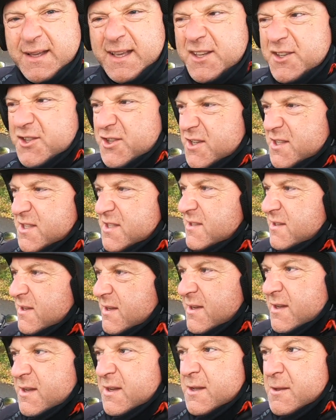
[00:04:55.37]
It just
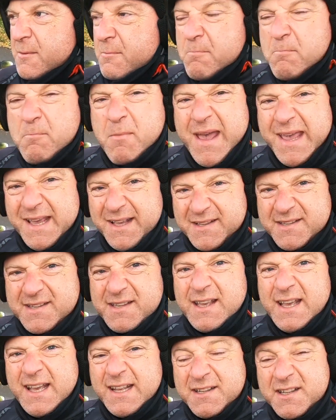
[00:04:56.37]
makes it